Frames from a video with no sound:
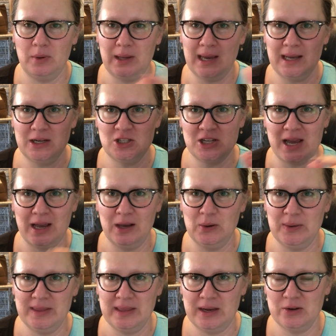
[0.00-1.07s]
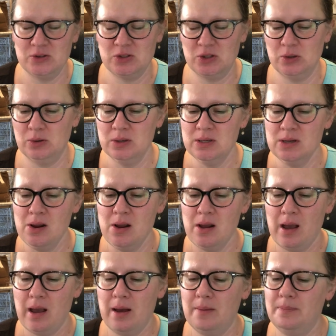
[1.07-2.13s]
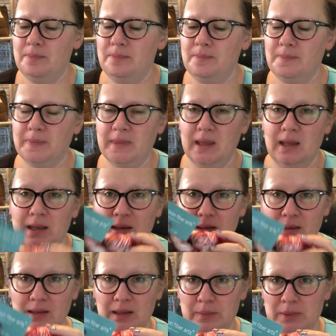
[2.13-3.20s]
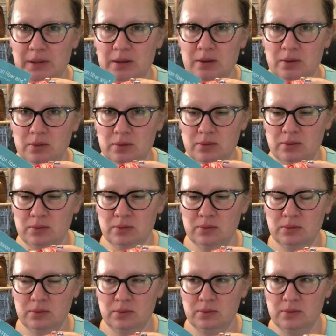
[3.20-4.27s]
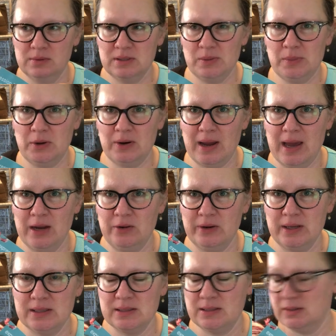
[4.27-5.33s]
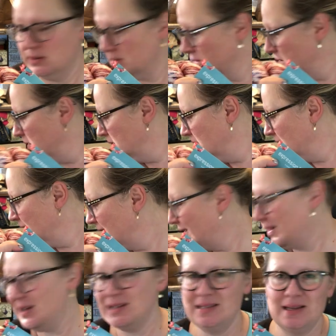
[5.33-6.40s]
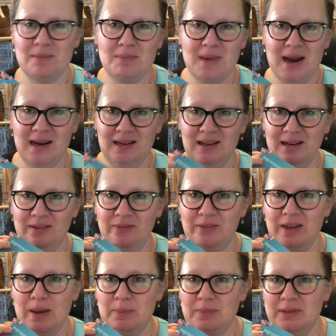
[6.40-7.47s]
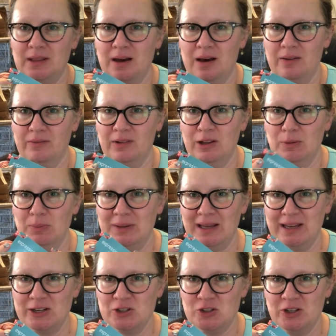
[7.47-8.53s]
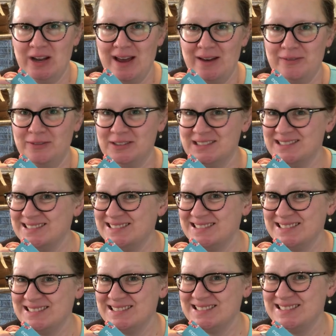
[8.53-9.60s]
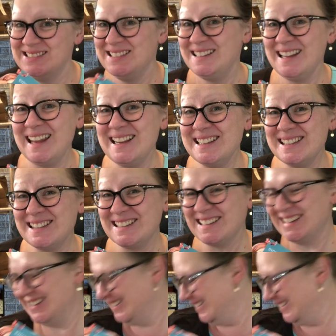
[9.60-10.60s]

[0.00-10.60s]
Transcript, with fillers: We had a chat going there, so um, and let me know. Send me your address because I might not have kept the envelope like I should have. Thanks.